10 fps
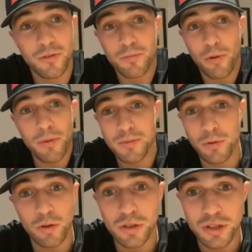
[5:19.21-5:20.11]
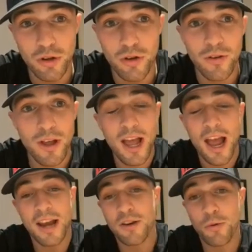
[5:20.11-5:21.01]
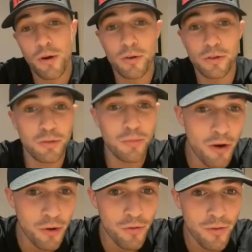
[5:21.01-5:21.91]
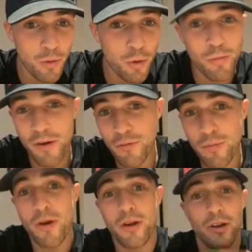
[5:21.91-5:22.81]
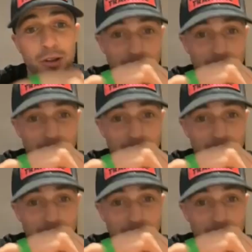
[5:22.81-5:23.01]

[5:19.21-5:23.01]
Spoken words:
promised me loads of stuff, ended up going out to America with him, come back from America,